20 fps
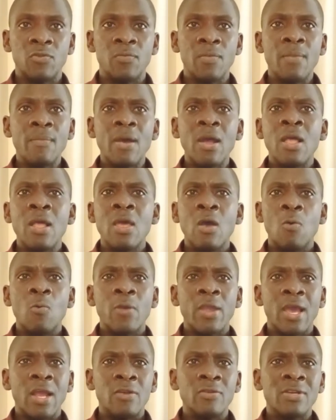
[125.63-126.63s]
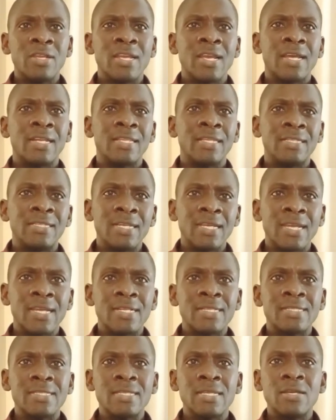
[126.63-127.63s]
Remember, we are looking at the
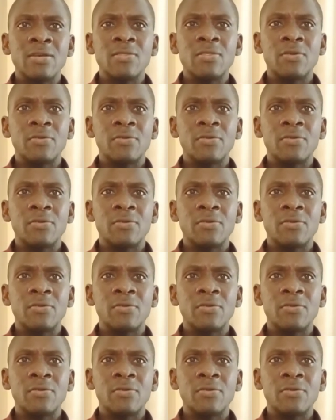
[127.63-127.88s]
ticket sale,